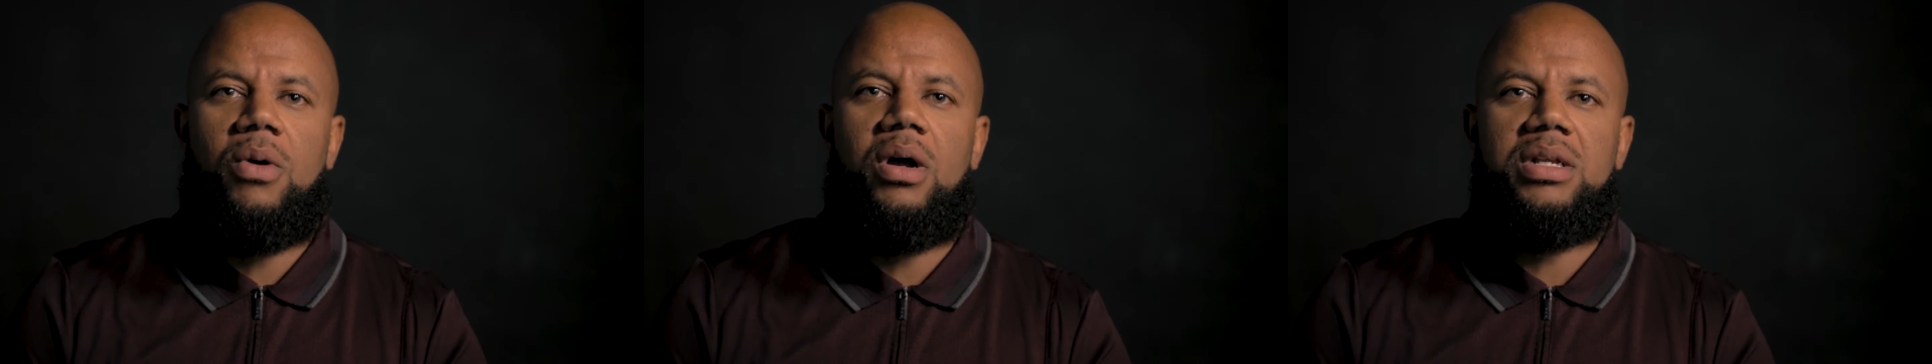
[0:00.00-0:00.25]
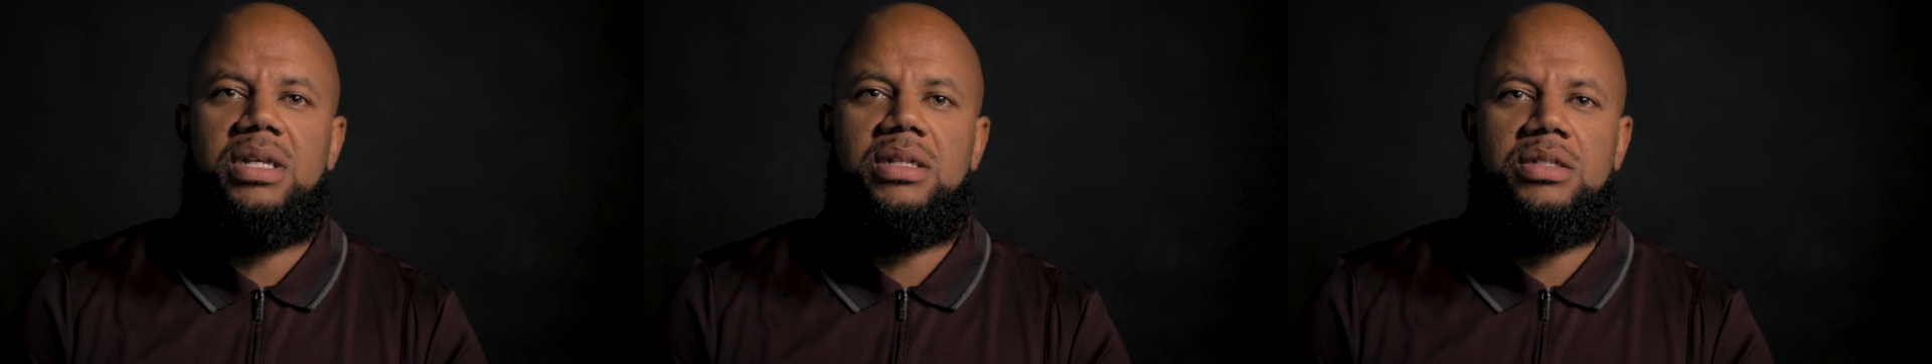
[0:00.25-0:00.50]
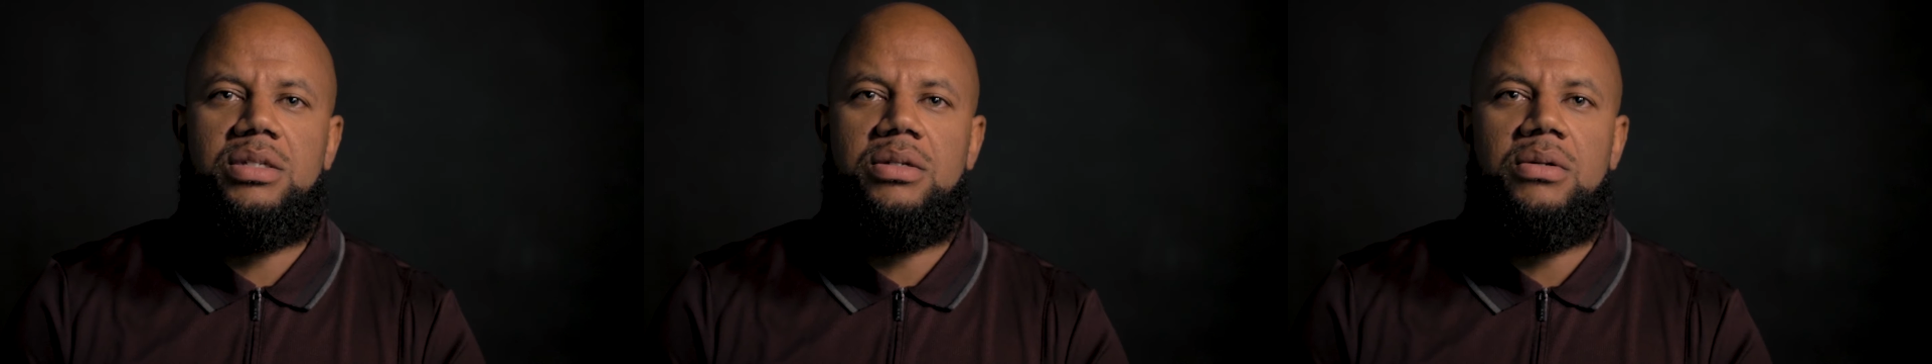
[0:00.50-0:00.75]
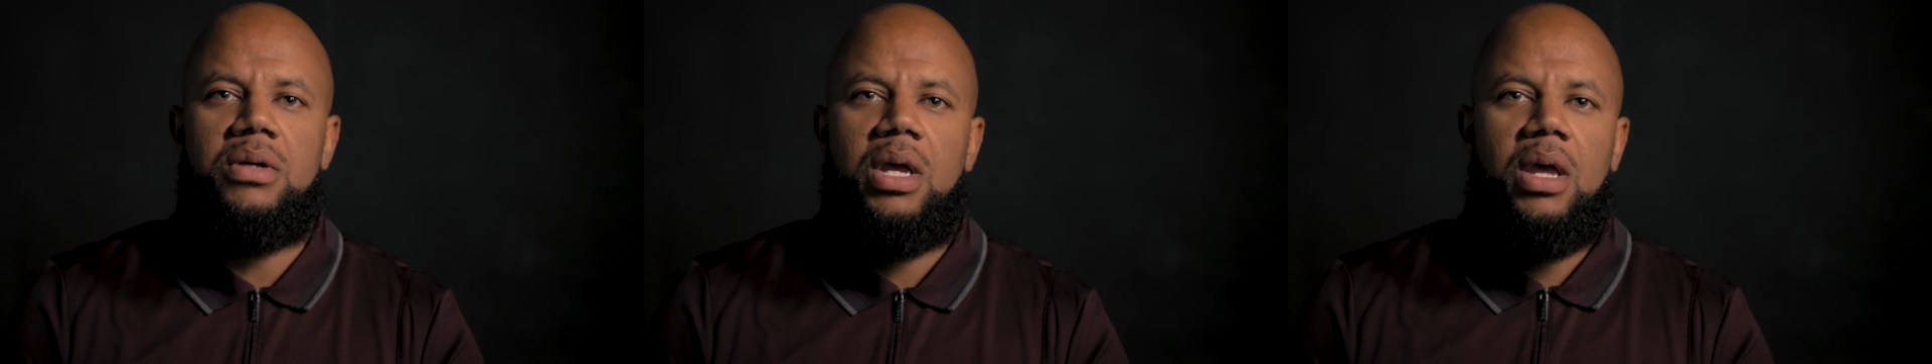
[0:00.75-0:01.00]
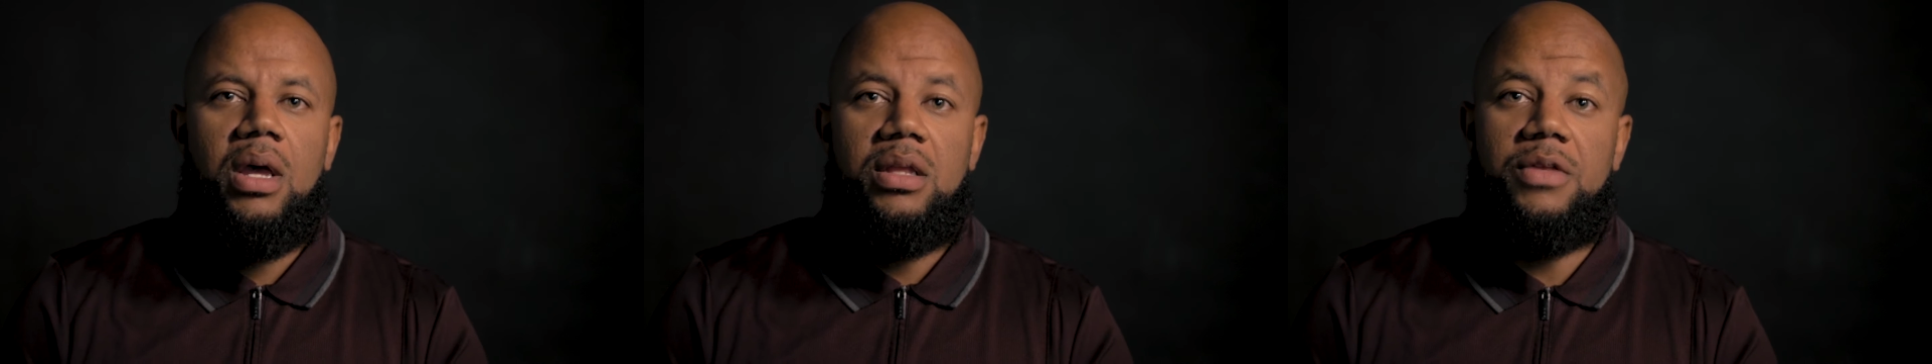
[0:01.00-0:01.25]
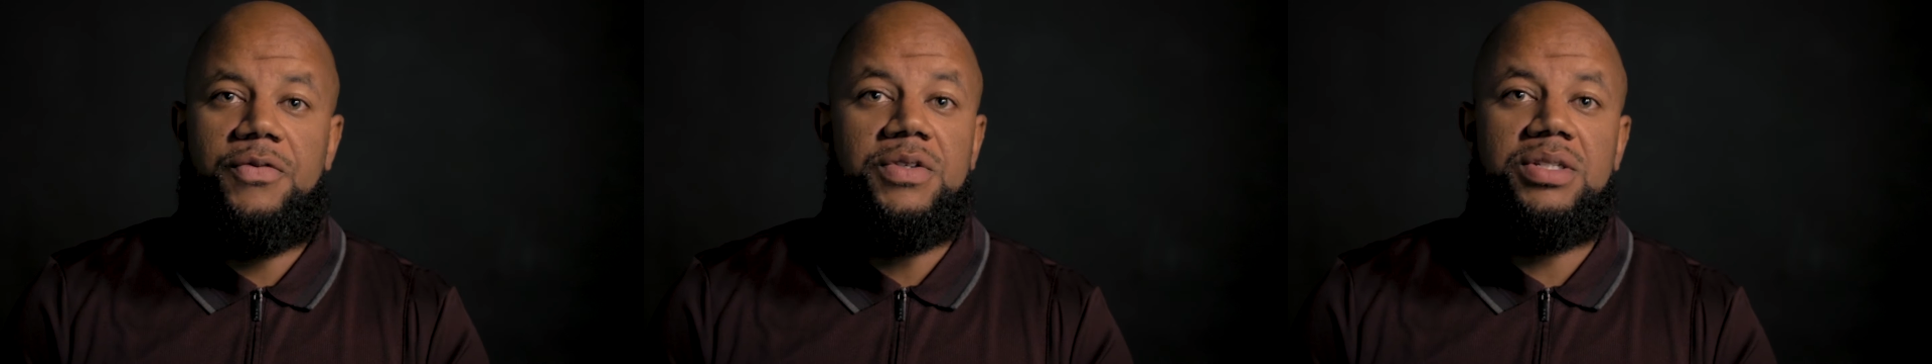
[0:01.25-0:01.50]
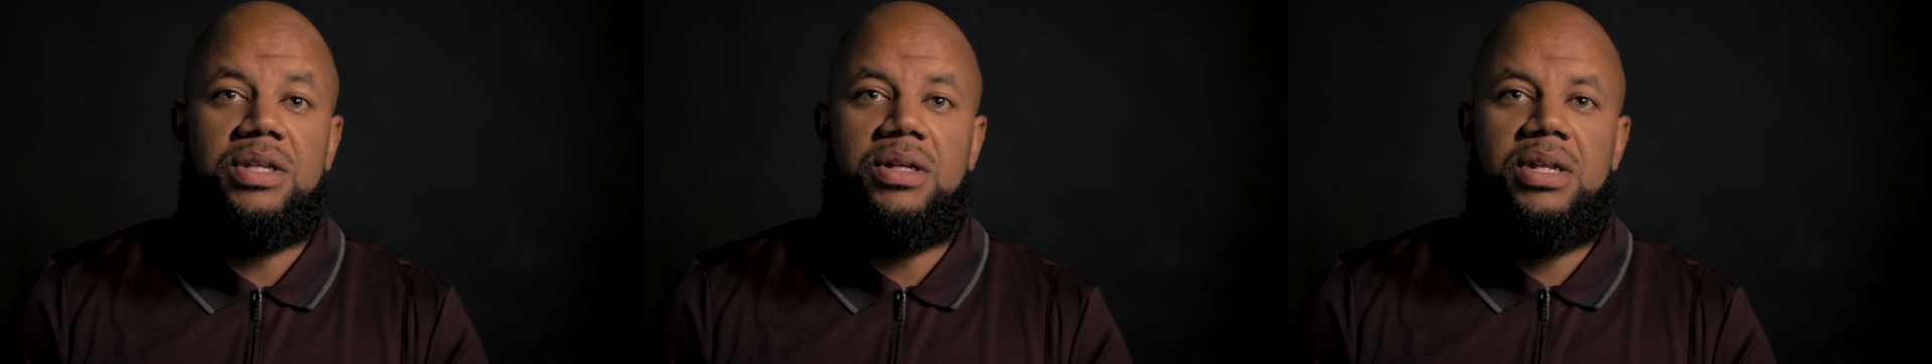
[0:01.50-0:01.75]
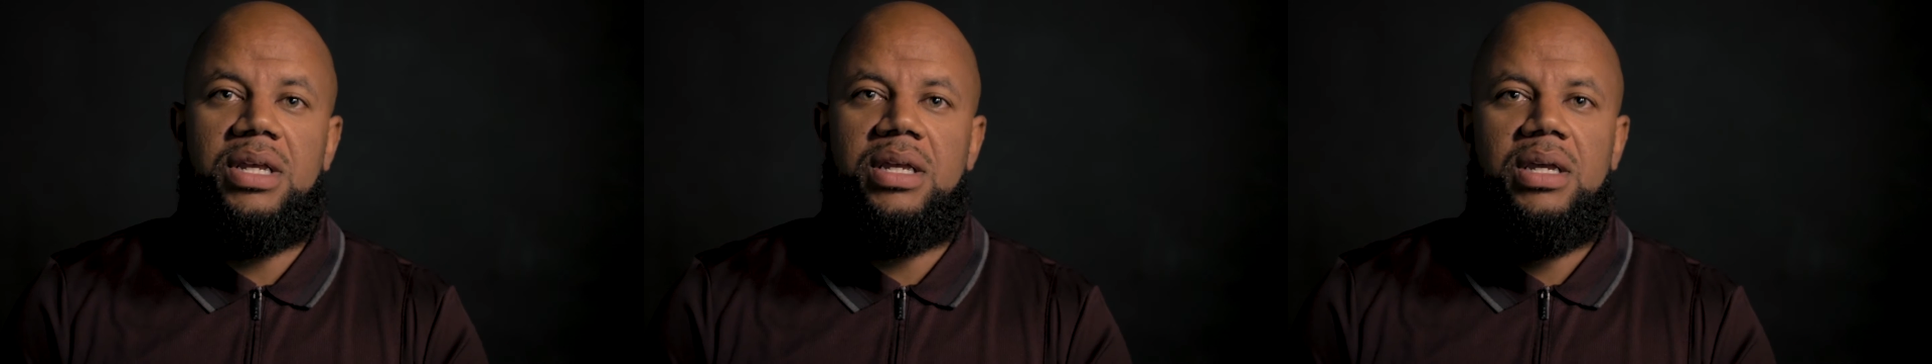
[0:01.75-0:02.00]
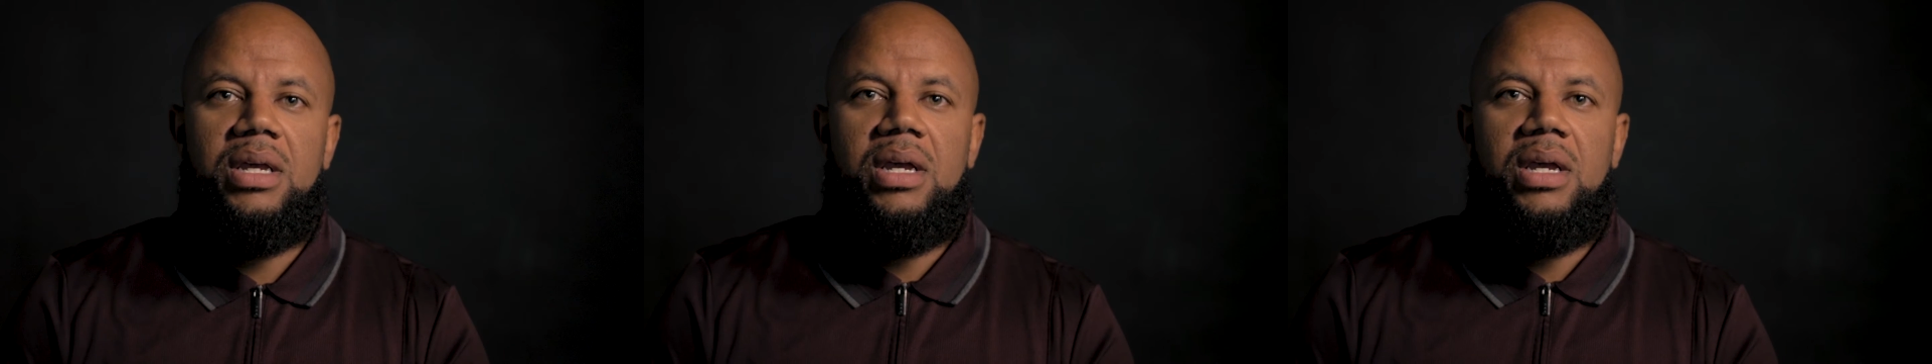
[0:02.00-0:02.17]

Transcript: walked into the facility.